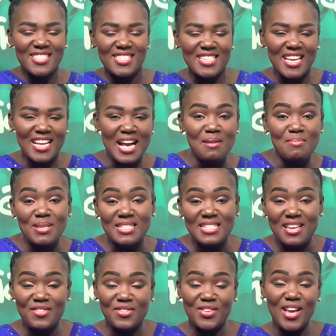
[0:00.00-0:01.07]
Sika, me
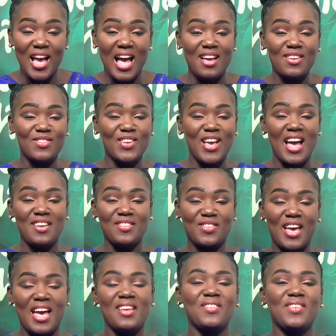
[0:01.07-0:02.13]
see, chat, chat,
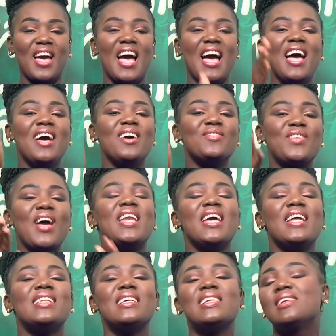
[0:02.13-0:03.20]
chat, chat, Channel
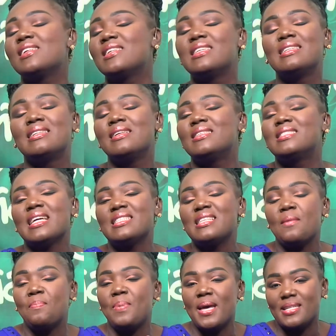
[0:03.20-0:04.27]
didn't just a
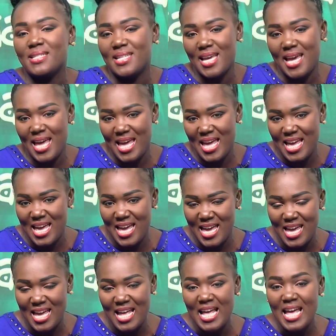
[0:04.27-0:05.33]

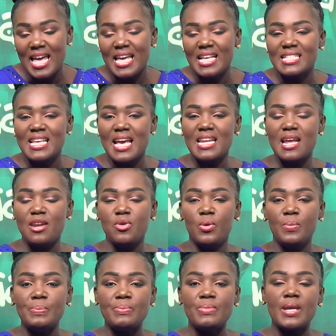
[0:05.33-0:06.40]
petche. Intended
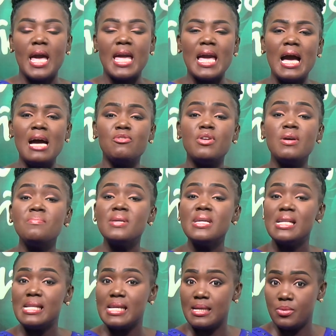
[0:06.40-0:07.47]
no a hundred
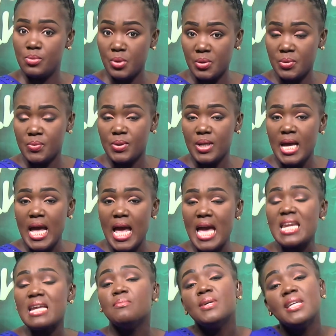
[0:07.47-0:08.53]
million. Wahoo,
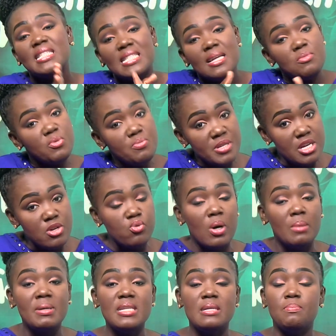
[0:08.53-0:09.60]
and a me chemu me no
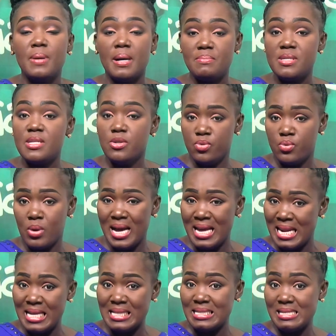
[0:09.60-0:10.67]
money pam you know, and
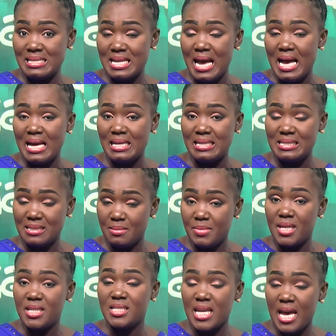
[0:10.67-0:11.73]
I enter sa
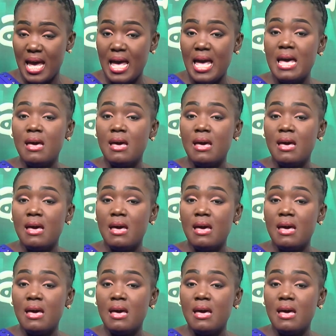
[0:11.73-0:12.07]
intimate check